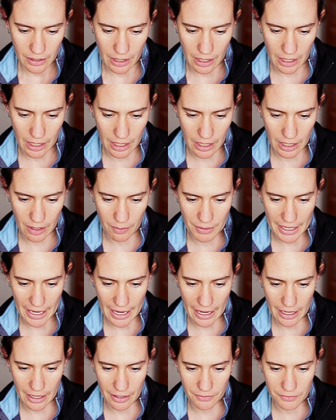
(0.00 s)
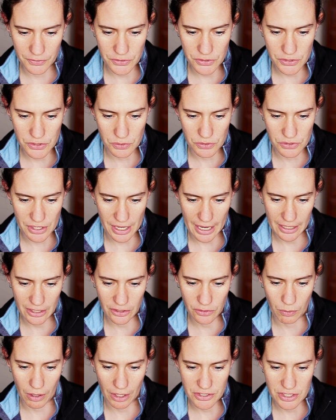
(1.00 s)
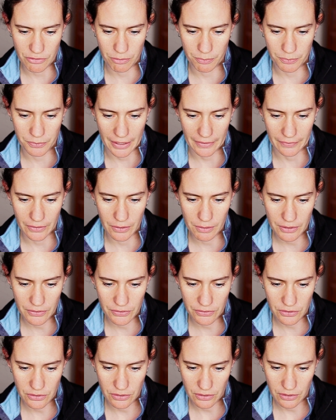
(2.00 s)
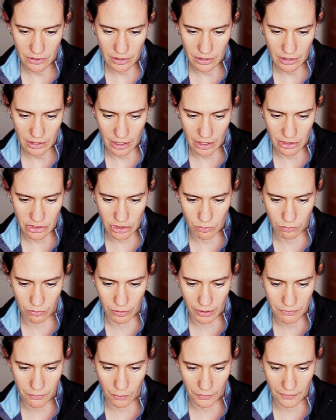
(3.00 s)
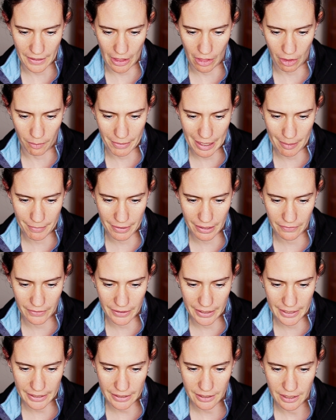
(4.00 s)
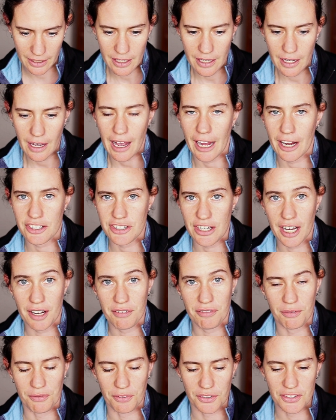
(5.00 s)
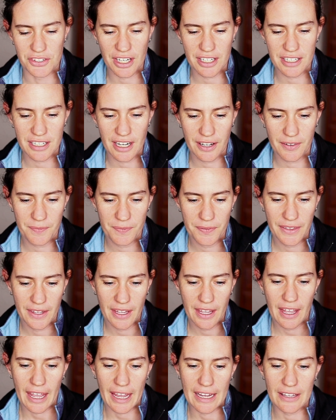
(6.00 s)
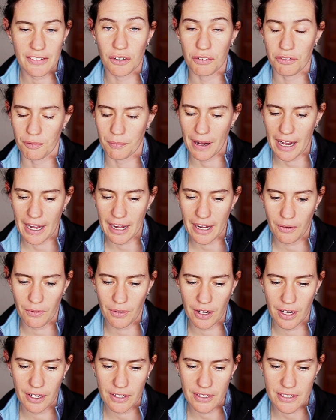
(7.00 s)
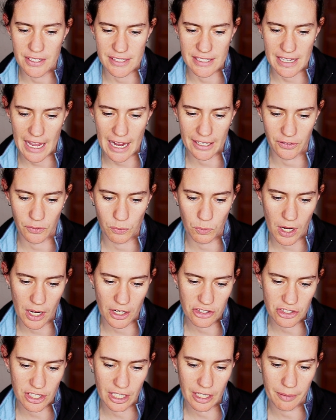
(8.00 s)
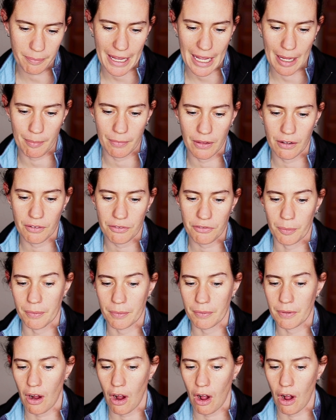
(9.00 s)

We have Suzanne is watching from St. Louis. She's looking forward to the Alabama clinic. Hi, Shanna from Virginia. Hazel from Iowa. Zach is watching. Pamela from